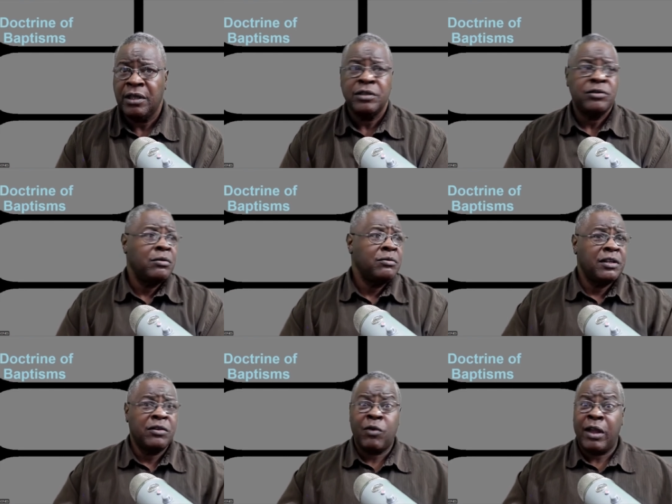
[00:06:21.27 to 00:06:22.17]
You did
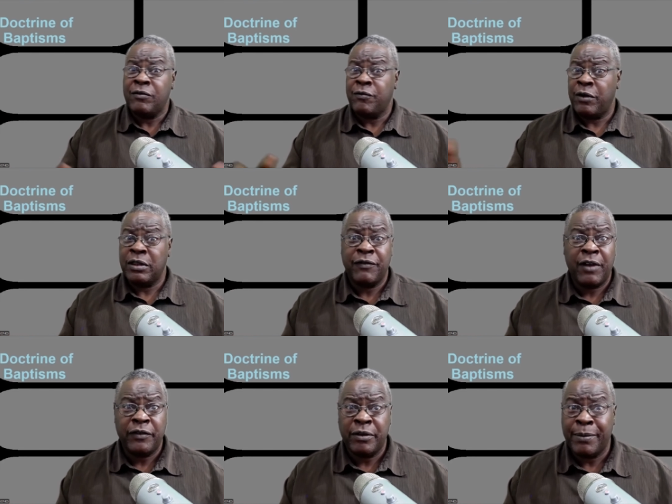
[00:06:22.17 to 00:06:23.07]
it right in front of
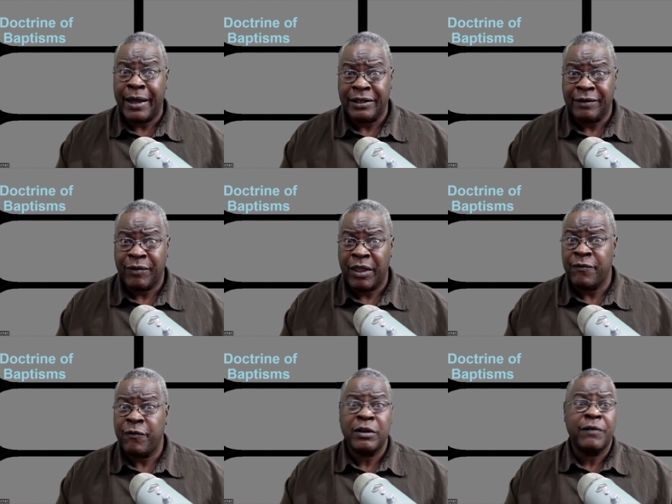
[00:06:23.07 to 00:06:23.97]
everybody, in
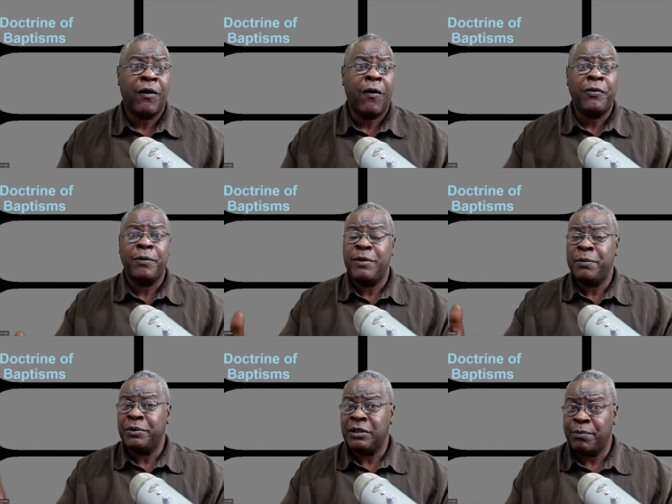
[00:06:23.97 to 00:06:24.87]
front of all the
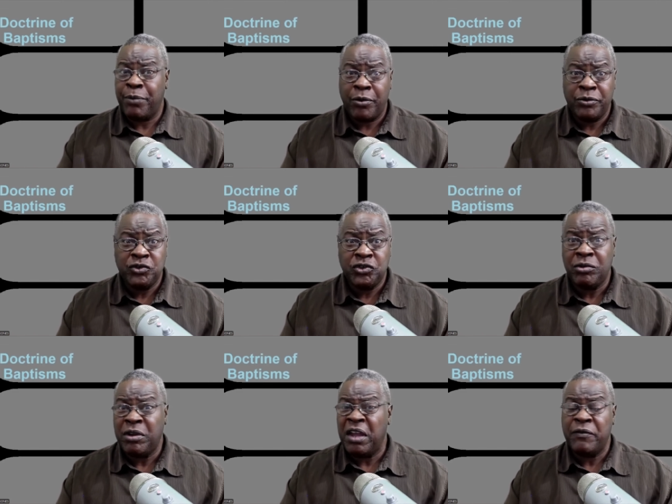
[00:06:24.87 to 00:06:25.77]
people that opposed
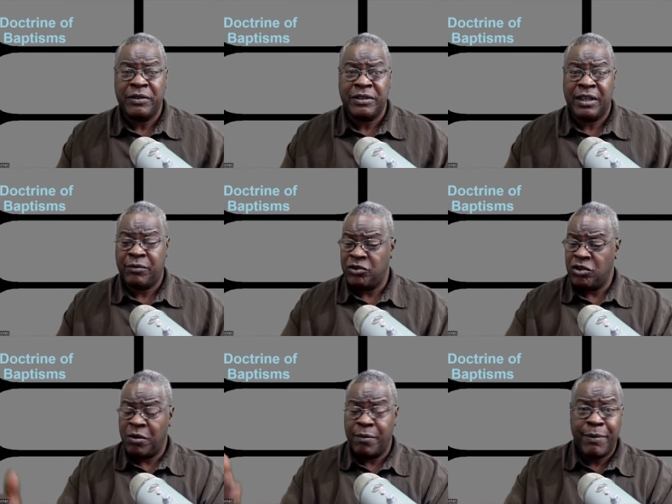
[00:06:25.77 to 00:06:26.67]
you, everything. When you
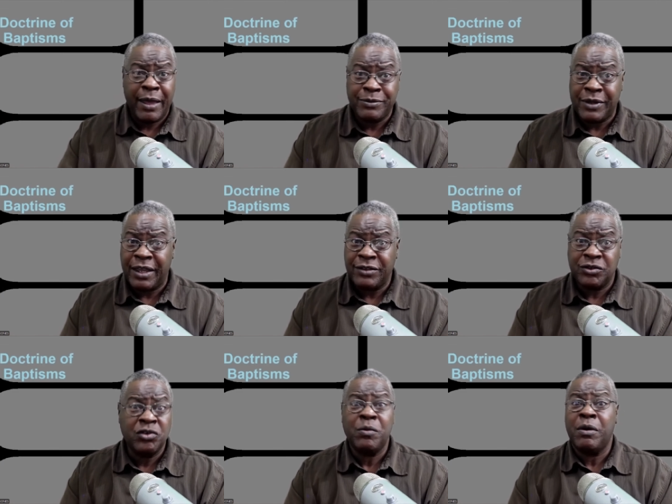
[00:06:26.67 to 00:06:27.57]
were baptized,
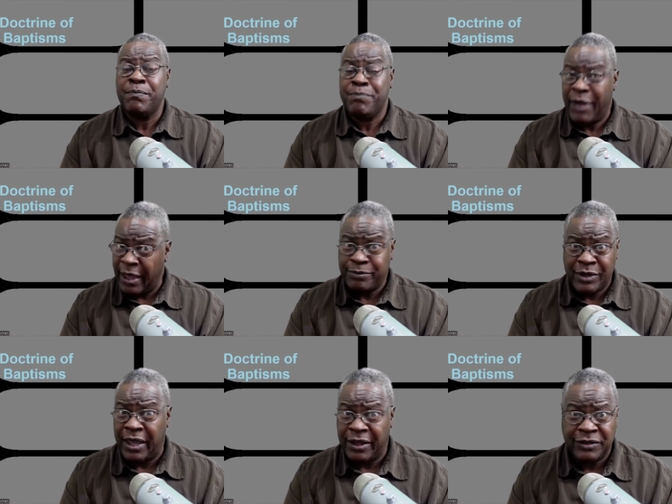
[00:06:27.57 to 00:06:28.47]
you were
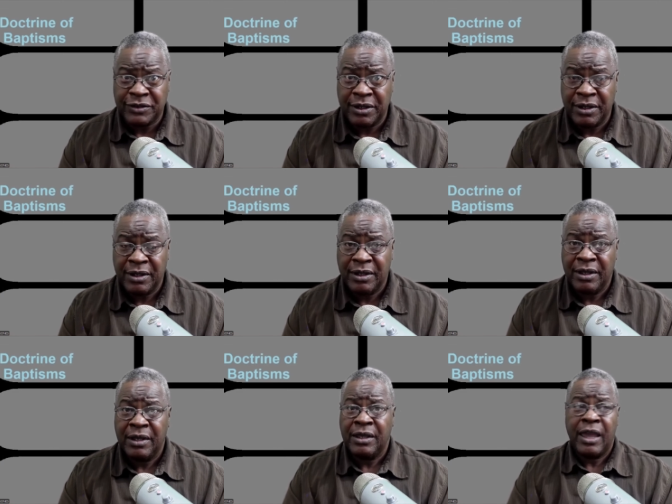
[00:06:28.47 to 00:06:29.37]
baptized.
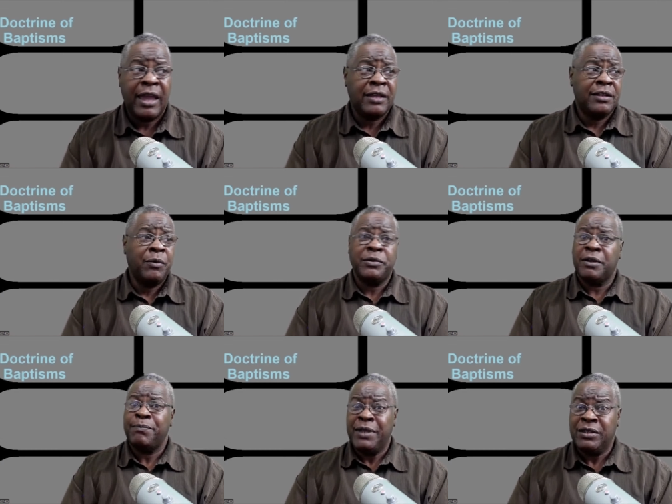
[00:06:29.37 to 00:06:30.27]
And it was a
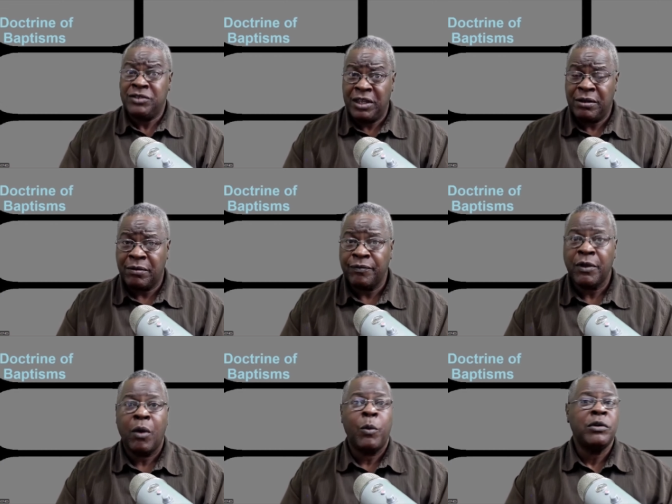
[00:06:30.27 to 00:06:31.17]
big deal.
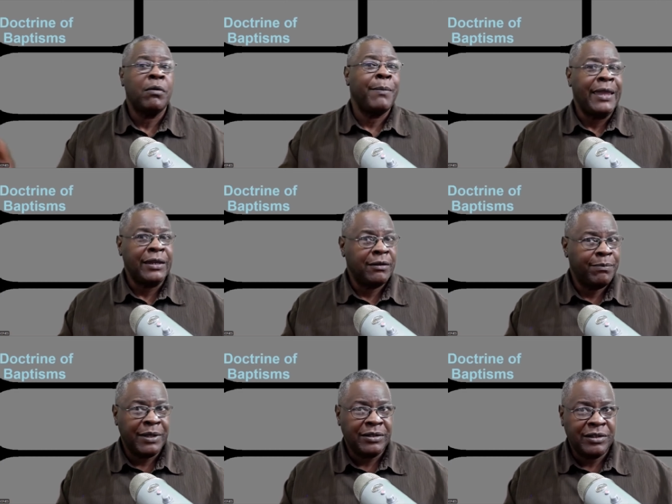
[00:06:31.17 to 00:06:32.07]
We don't make it a
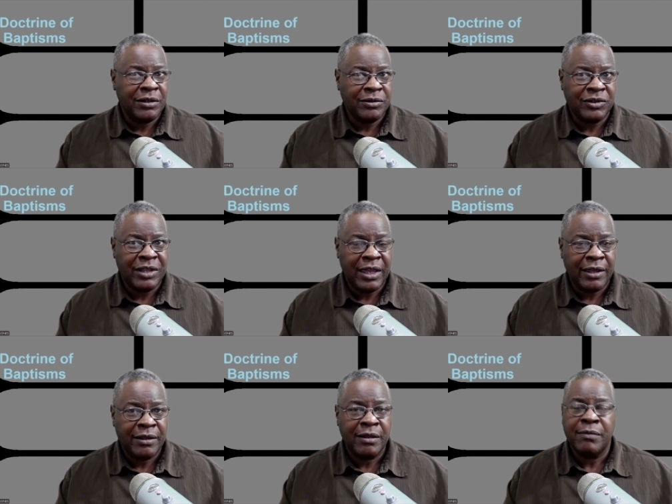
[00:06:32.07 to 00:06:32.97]
big deal today,
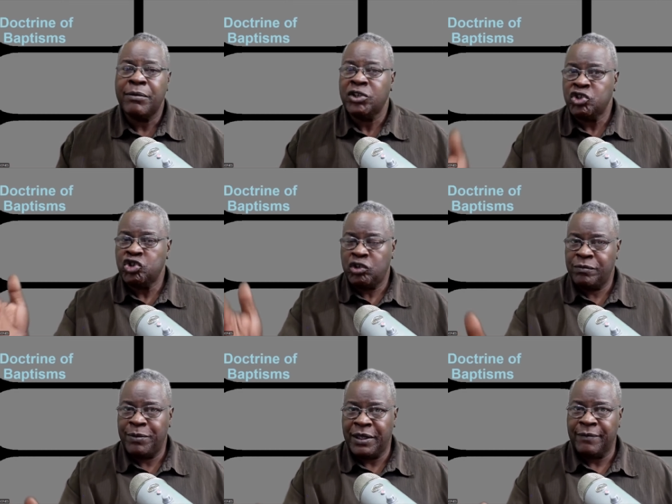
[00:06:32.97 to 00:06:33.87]
but it should
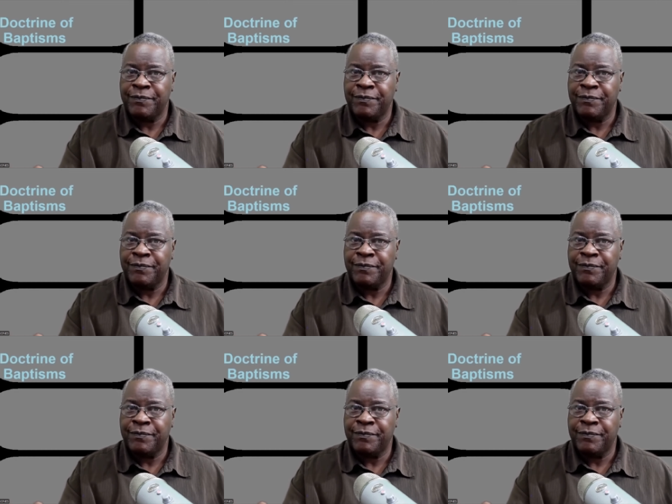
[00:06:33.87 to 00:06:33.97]
be.